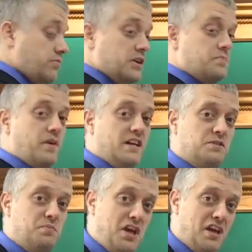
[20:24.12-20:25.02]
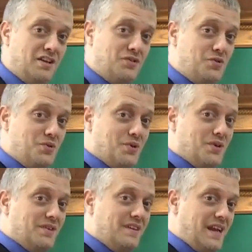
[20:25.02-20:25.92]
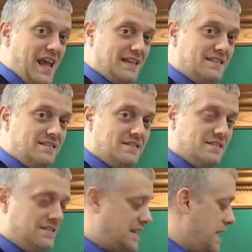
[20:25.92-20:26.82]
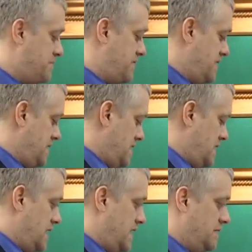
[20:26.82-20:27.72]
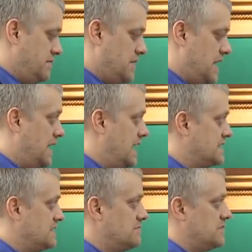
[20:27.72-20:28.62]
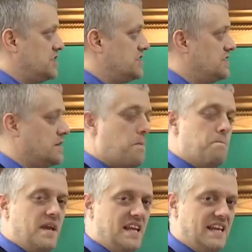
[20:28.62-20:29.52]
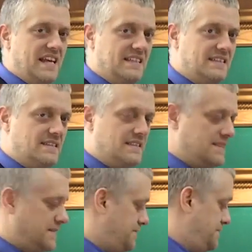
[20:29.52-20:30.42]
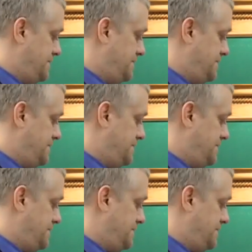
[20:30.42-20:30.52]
Which brings me to the next step in my lesson, which is meanings.